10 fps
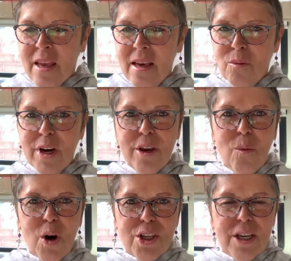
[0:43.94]
where you're
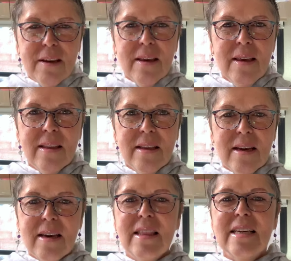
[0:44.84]
watching
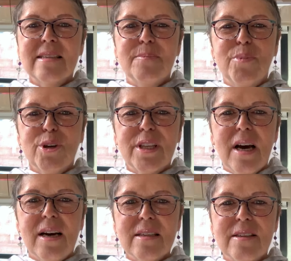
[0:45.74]
uh, this
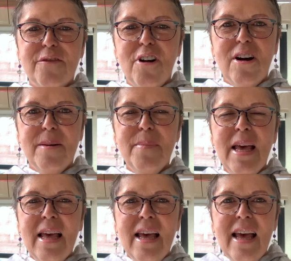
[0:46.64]
broadcast from,
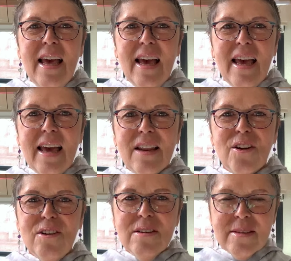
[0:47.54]
and
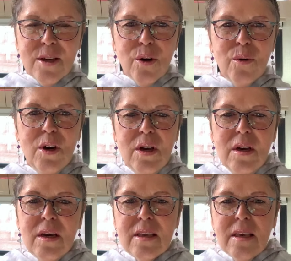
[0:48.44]
also
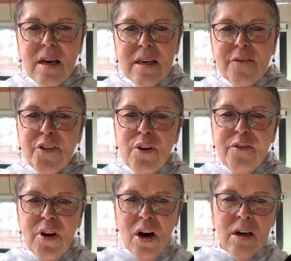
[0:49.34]
if you've
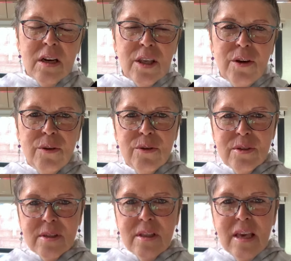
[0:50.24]
not
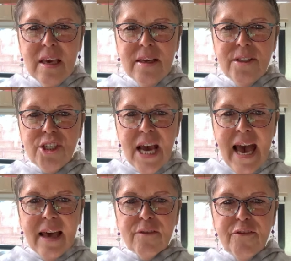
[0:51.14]
used the
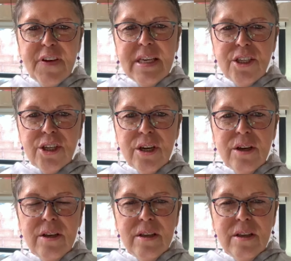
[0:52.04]
chat feature,